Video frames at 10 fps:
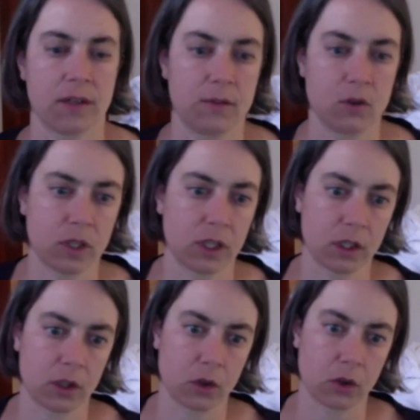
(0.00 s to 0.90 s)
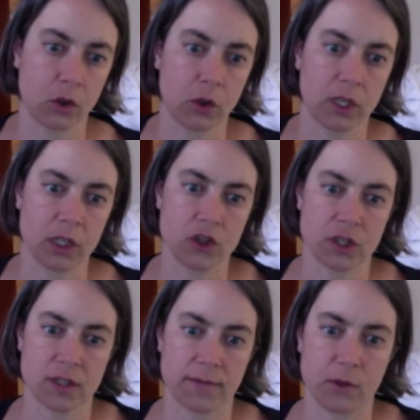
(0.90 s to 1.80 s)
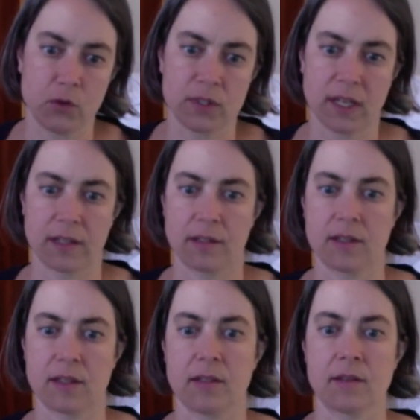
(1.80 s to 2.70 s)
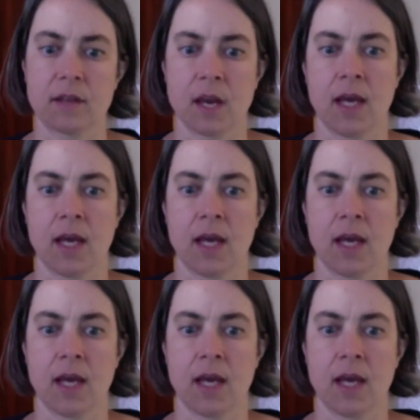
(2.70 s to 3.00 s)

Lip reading: If you can conclude in just a few sentences,